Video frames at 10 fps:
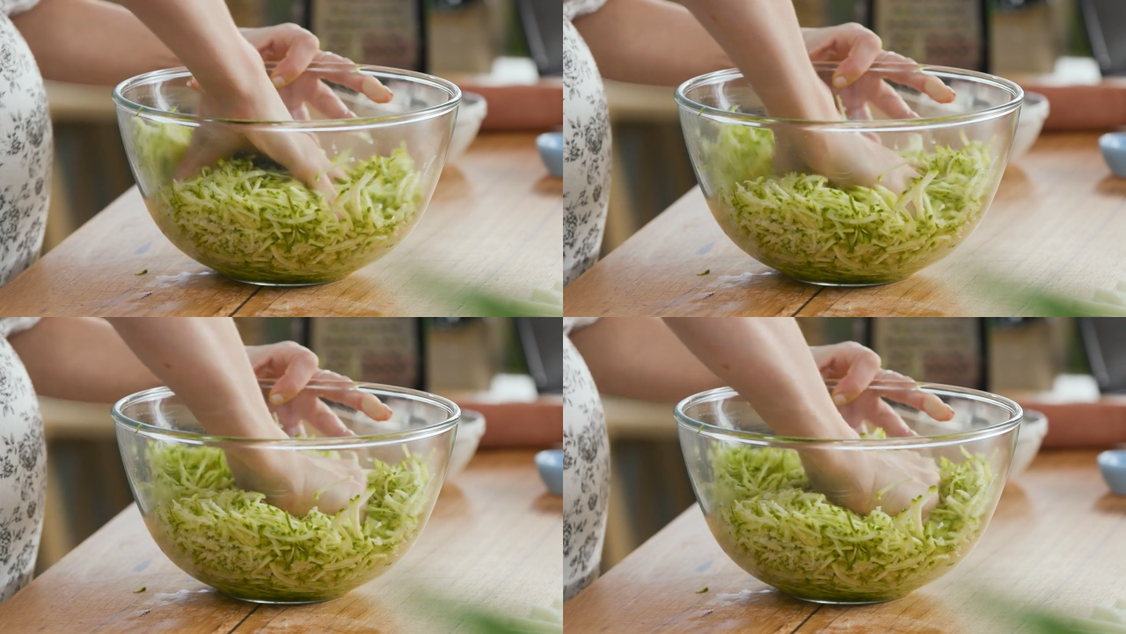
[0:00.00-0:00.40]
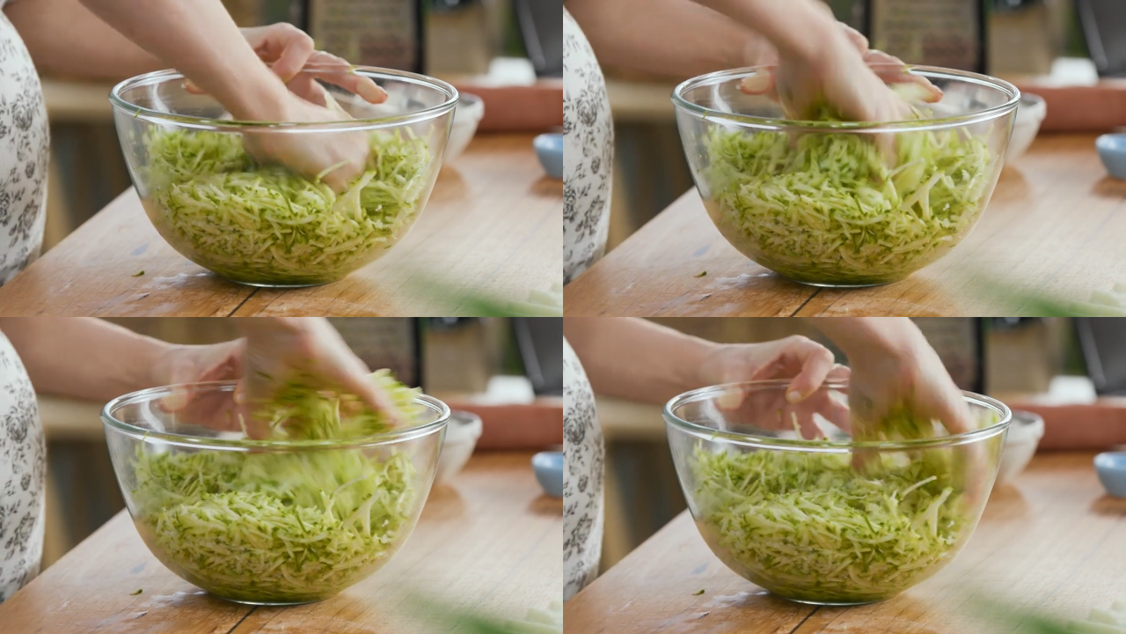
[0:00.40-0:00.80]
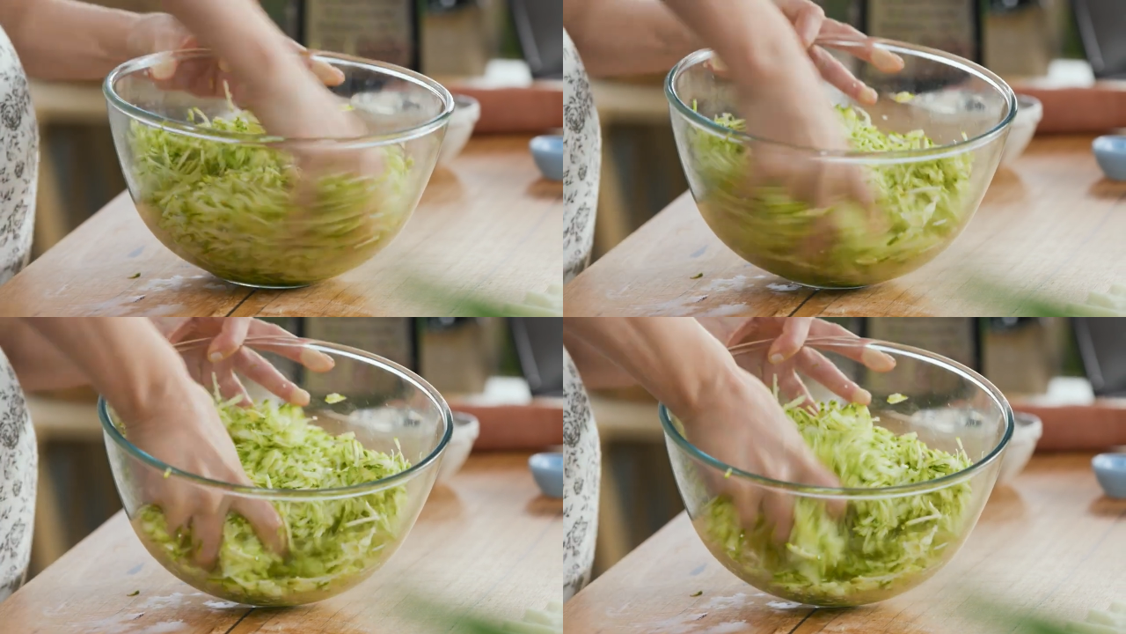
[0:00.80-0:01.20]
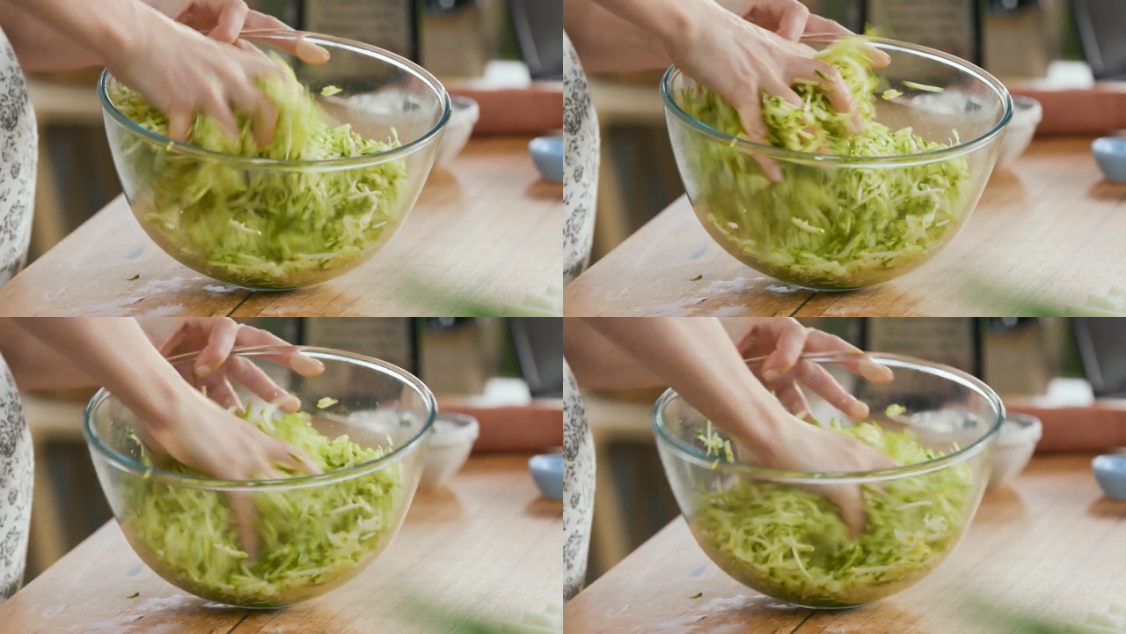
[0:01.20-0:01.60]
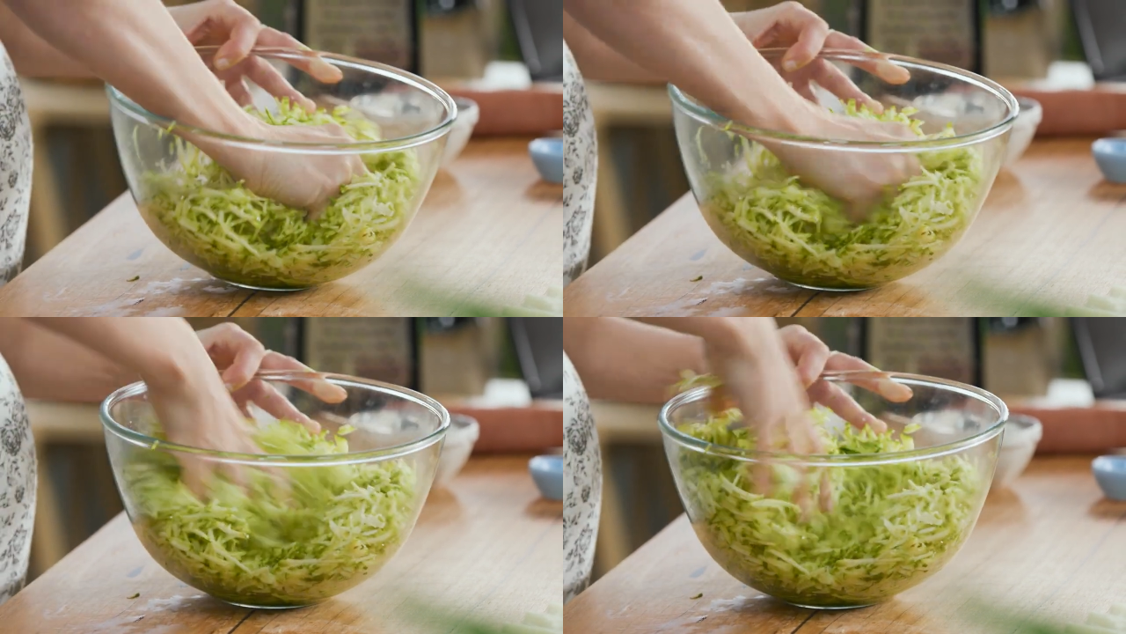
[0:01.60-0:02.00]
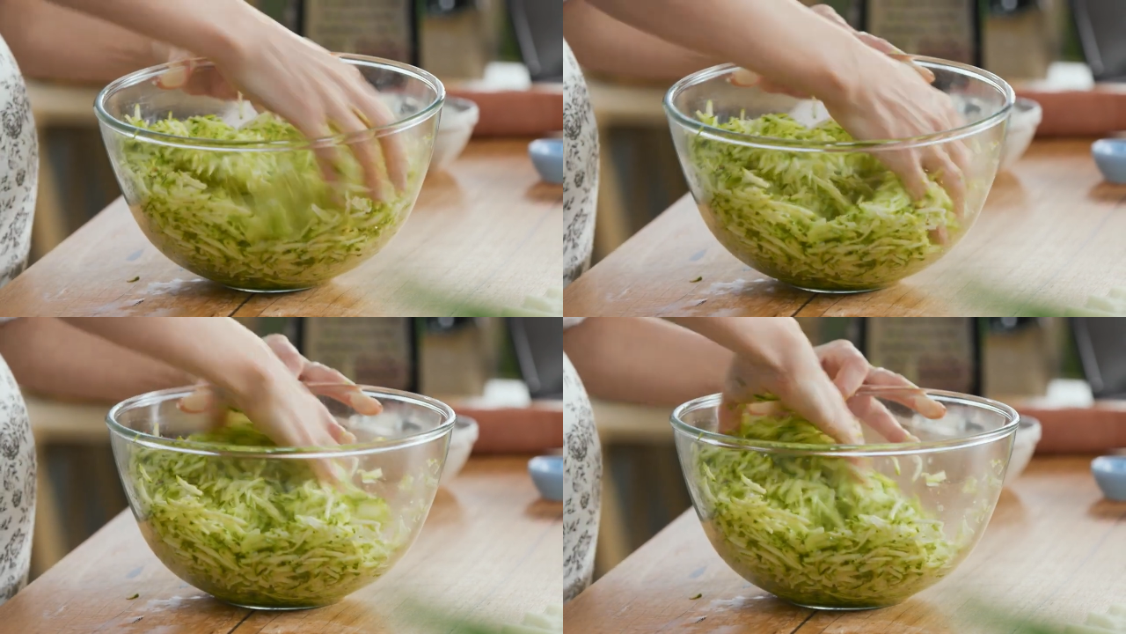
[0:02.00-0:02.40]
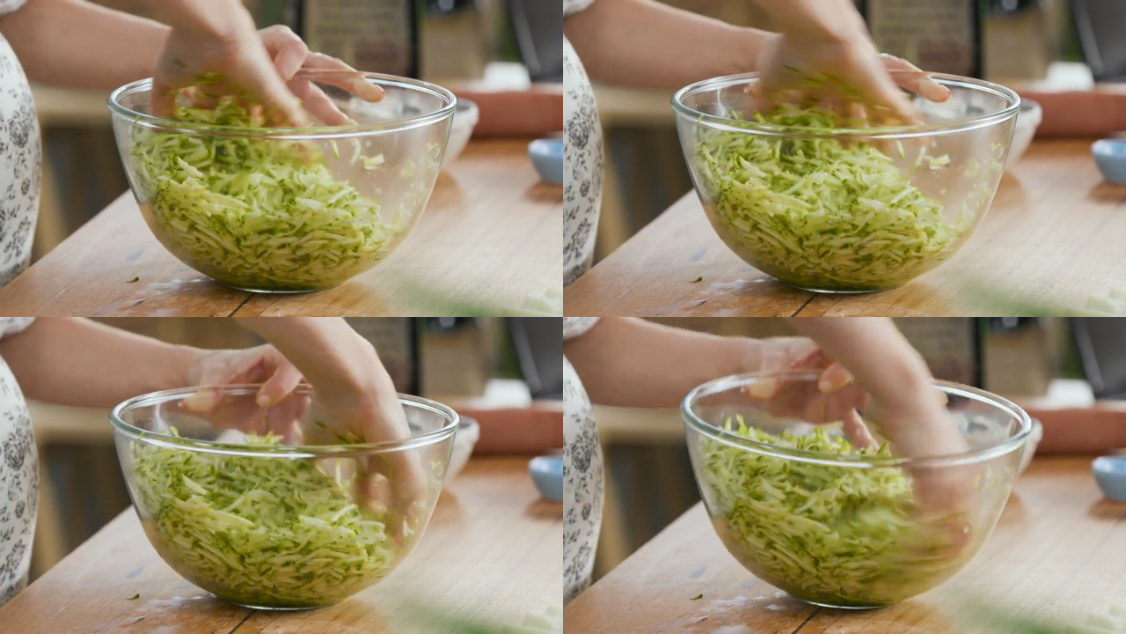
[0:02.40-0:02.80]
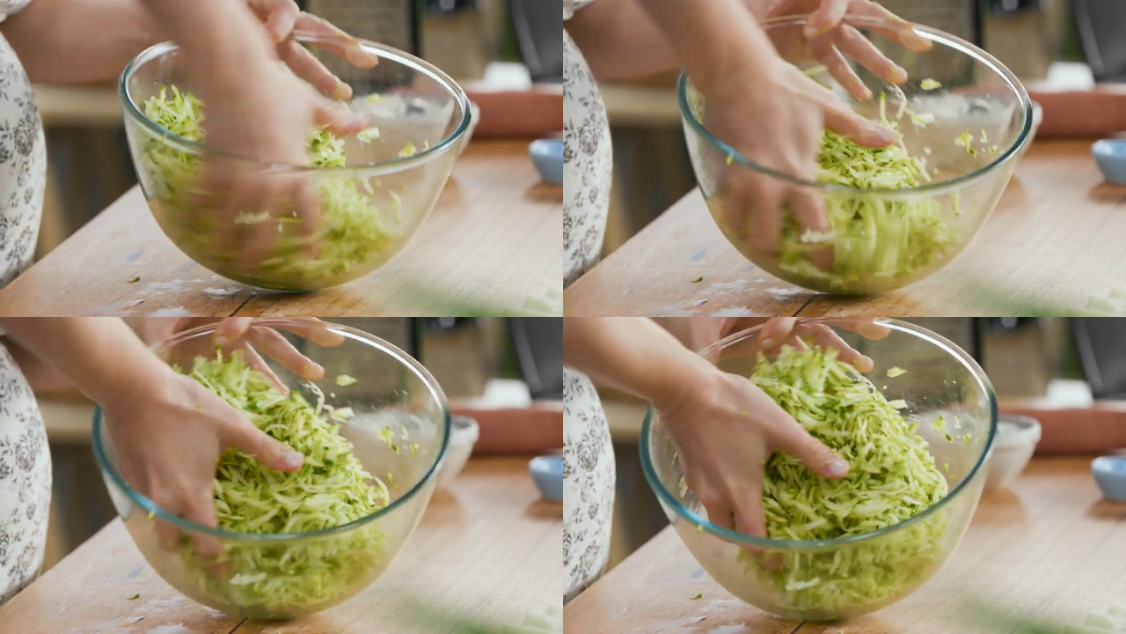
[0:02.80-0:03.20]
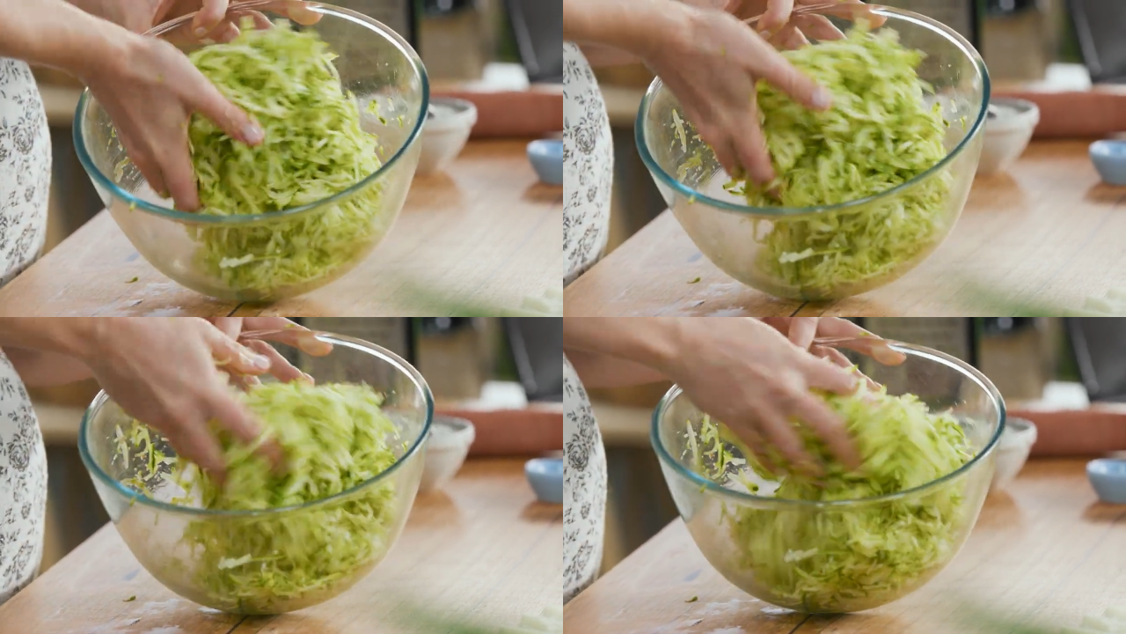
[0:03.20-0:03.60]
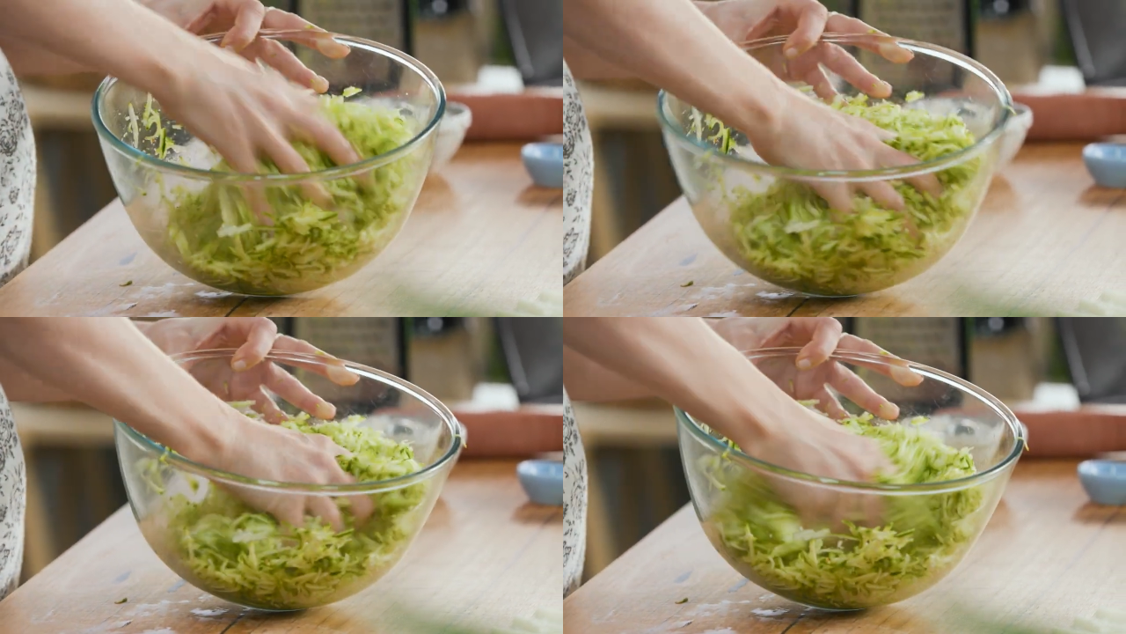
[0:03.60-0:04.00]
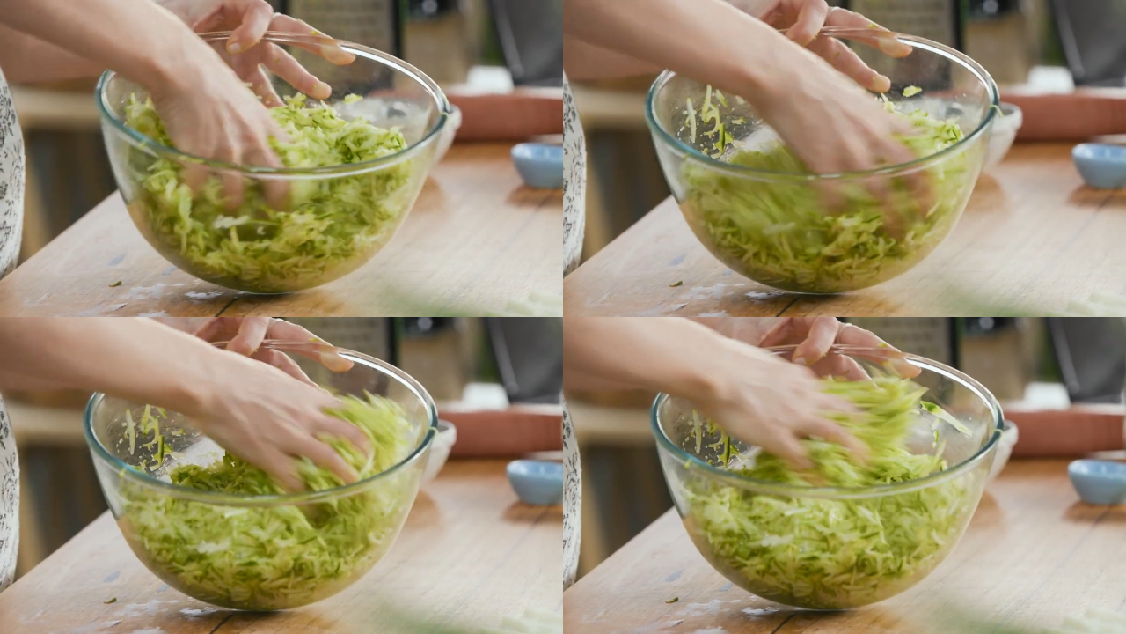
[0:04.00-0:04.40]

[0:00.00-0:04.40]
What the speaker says: Nobody's mouth can be seen.